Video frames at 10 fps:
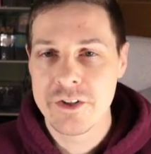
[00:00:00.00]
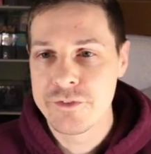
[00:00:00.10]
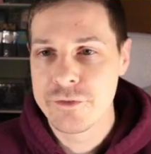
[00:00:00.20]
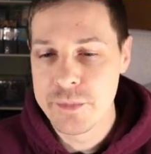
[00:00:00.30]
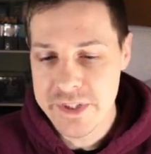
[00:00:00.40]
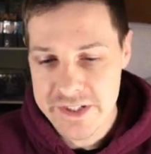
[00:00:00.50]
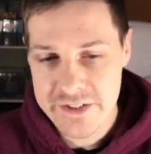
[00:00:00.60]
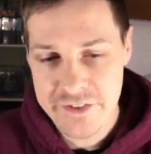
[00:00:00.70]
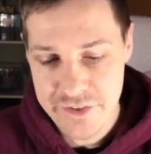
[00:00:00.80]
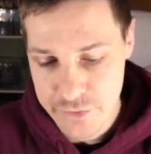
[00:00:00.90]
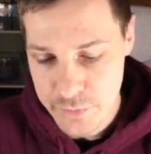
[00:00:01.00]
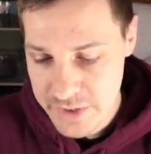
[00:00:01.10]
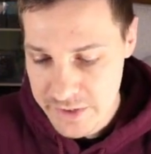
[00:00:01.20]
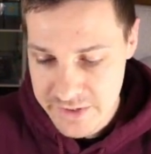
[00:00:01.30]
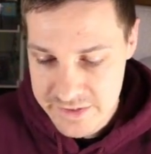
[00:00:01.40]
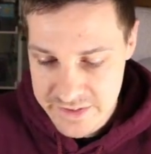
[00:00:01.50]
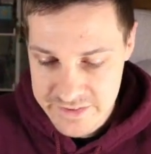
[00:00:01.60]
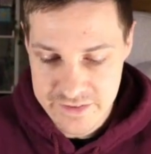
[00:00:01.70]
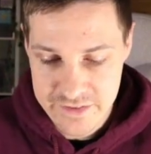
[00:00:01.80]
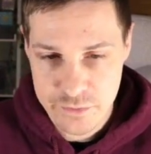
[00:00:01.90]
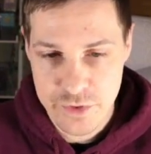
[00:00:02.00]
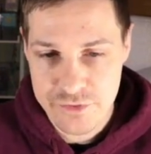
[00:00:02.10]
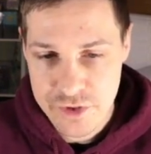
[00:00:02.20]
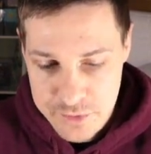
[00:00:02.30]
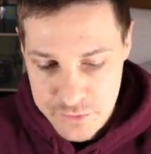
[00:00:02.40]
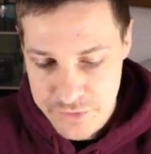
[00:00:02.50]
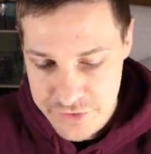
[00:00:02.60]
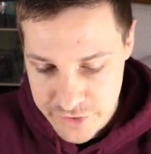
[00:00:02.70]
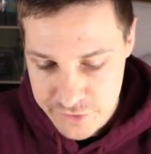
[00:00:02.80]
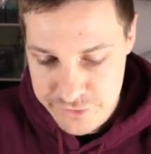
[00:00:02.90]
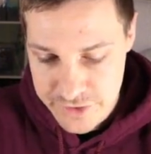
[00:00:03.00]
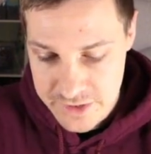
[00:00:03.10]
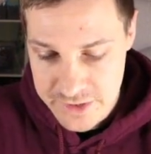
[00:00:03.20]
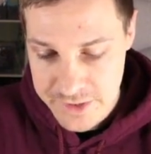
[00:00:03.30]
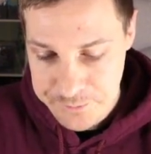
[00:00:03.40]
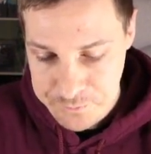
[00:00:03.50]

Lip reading: good for beginners as well, and this is what I've come up with so far.